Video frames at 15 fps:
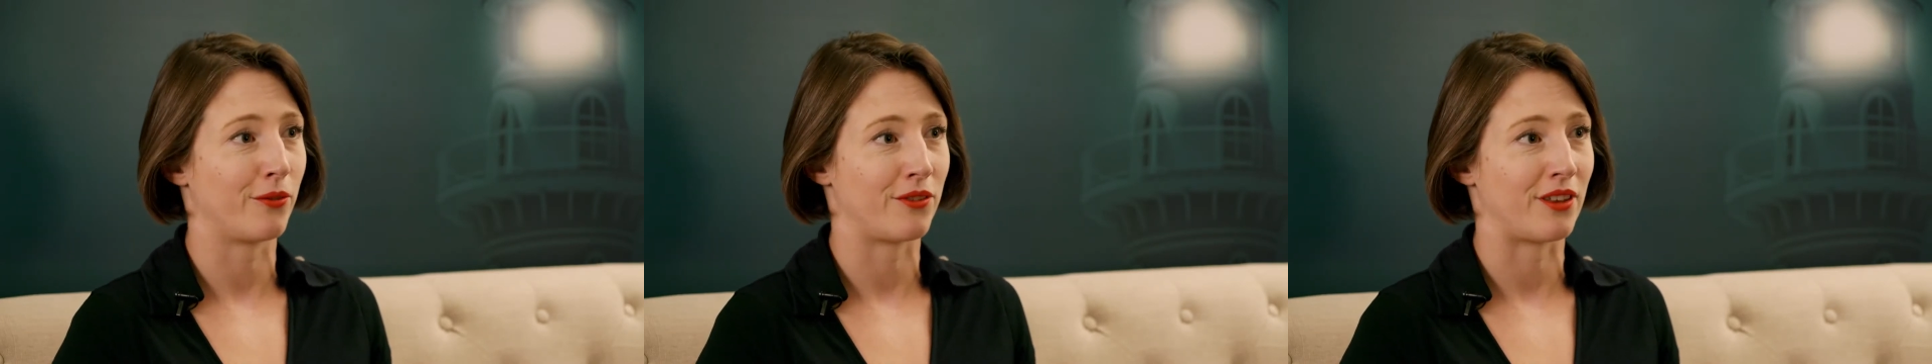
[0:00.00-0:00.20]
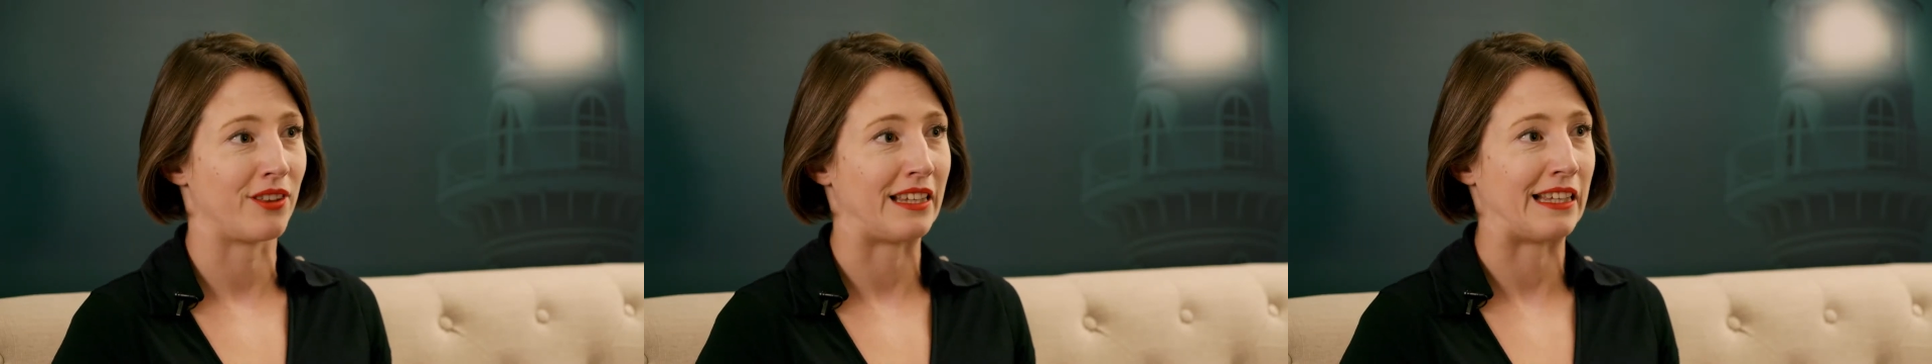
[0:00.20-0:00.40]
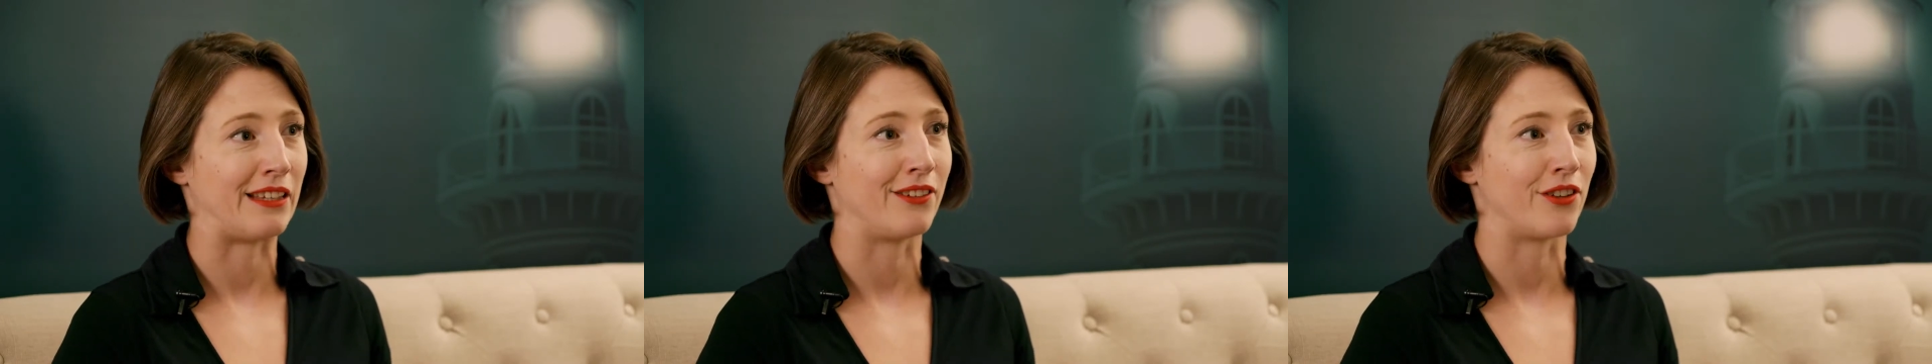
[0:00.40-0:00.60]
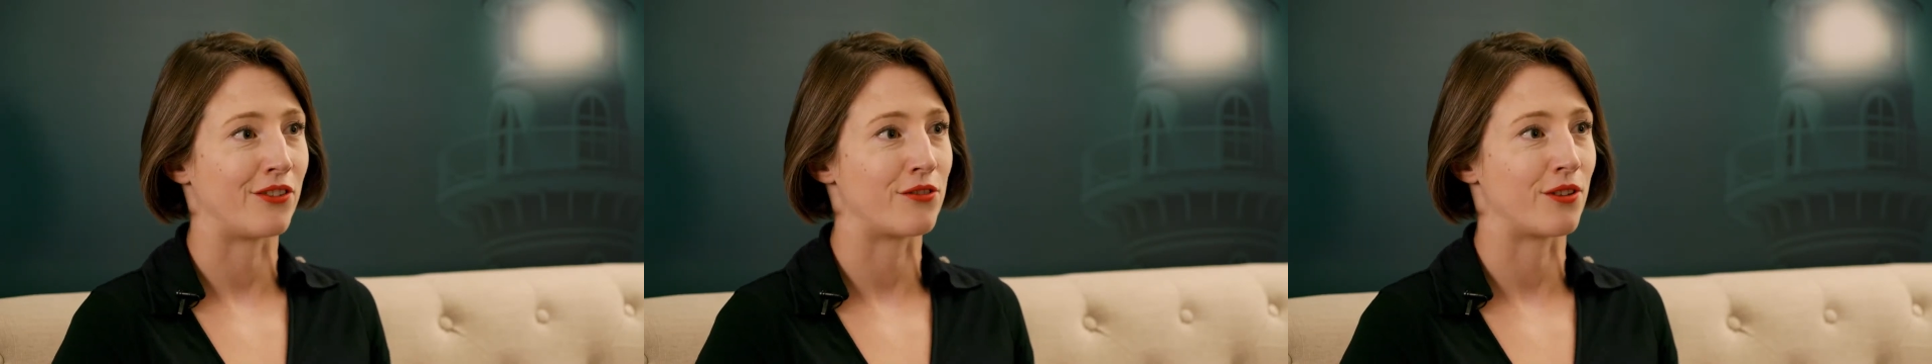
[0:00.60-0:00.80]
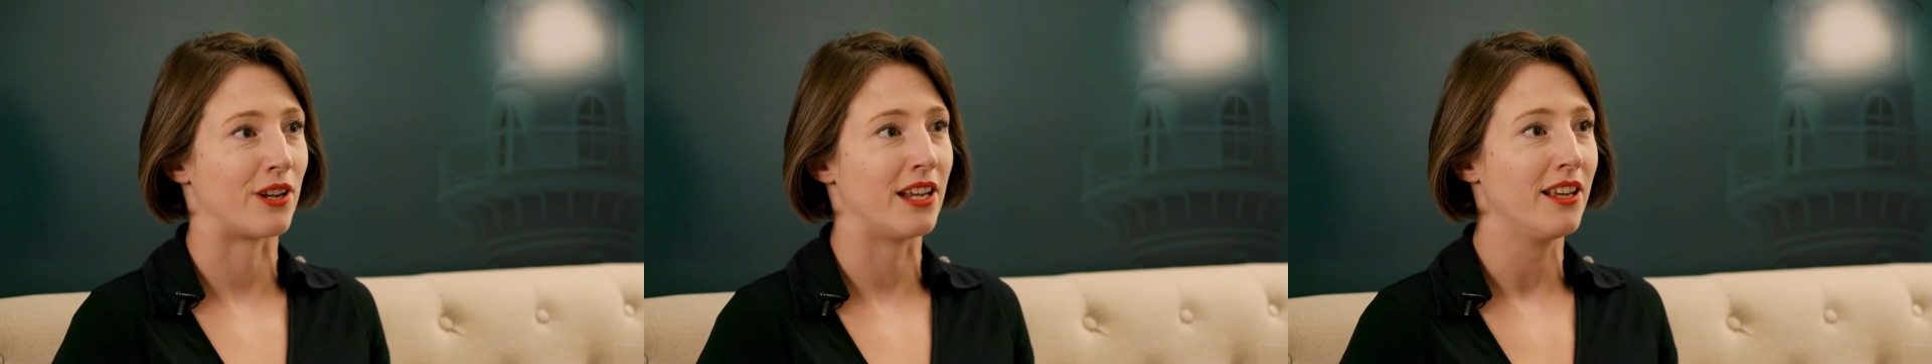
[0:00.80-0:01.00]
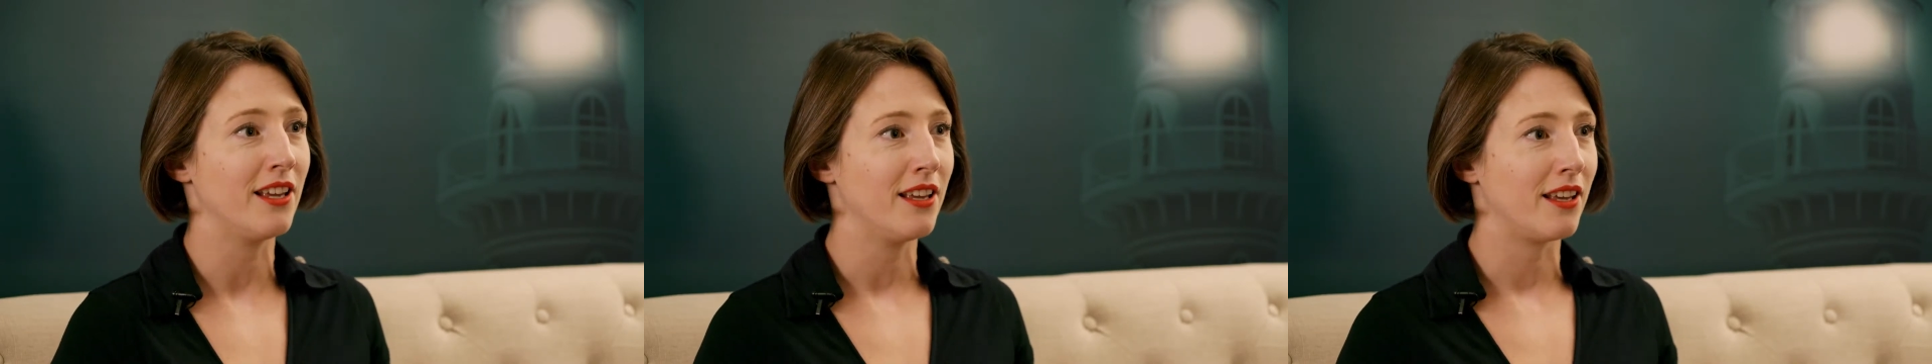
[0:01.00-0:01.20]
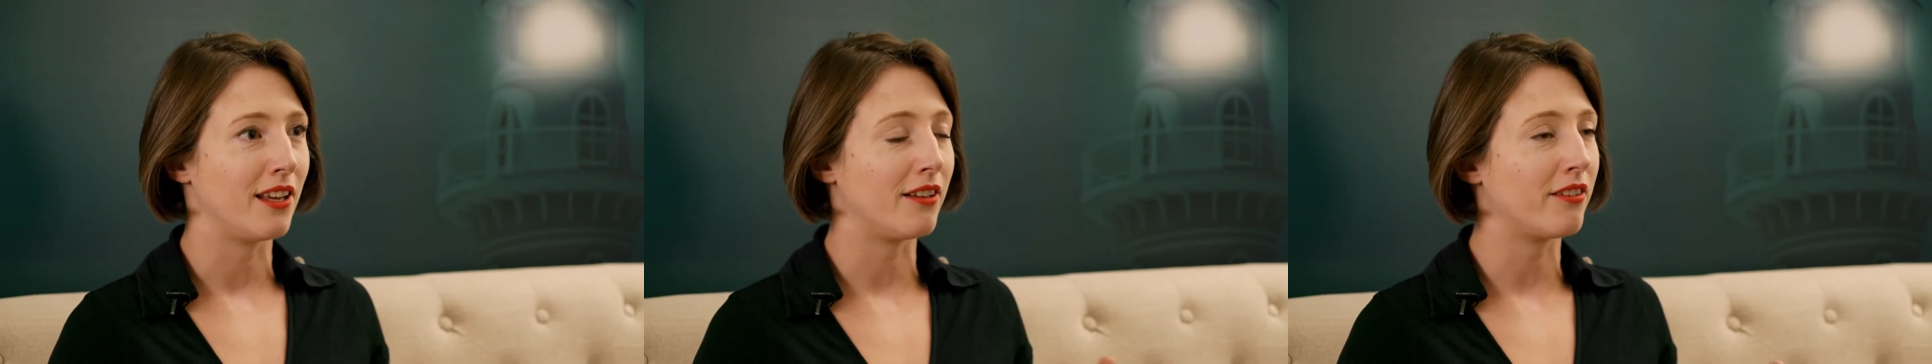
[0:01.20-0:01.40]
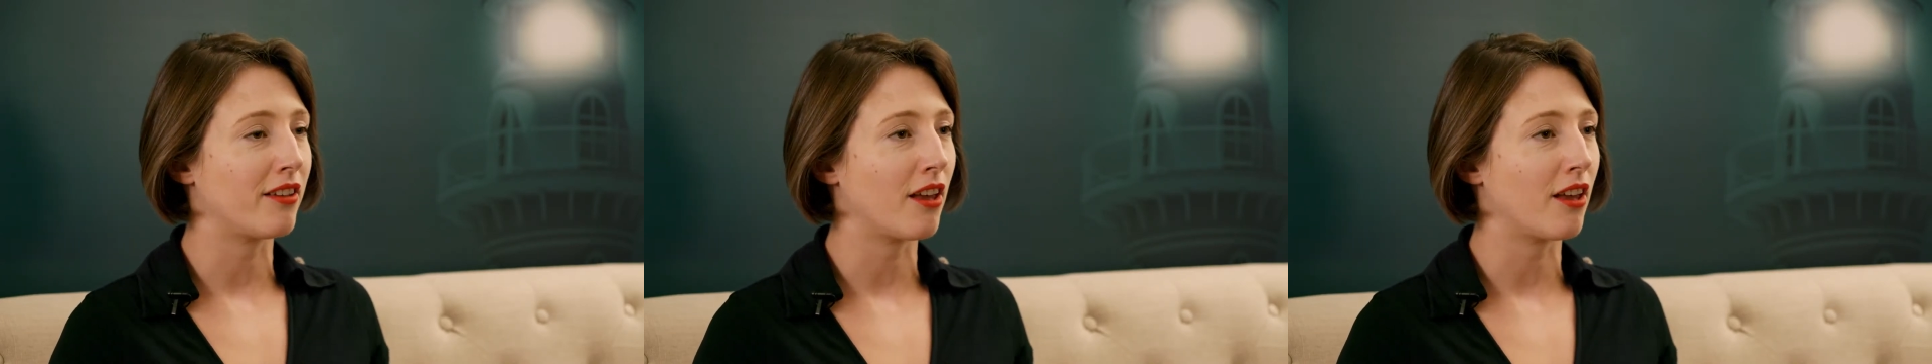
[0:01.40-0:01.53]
within the industry. In